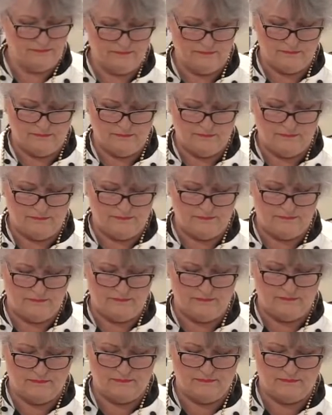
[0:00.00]

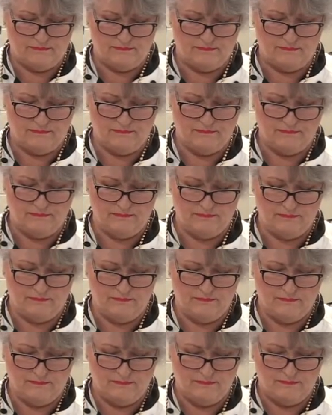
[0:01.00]

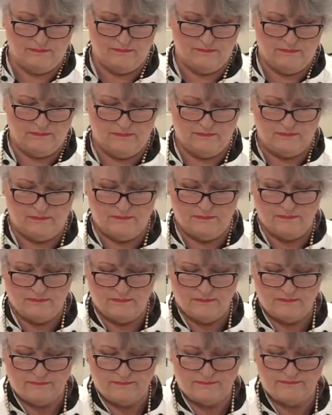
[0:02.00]

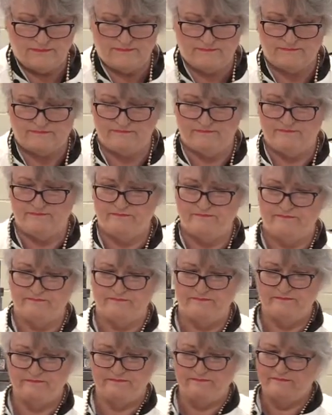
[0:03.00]

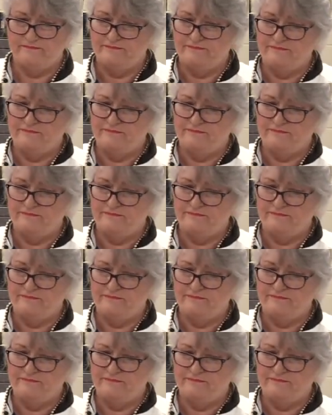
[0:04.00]
No words are spoken by the person on screen.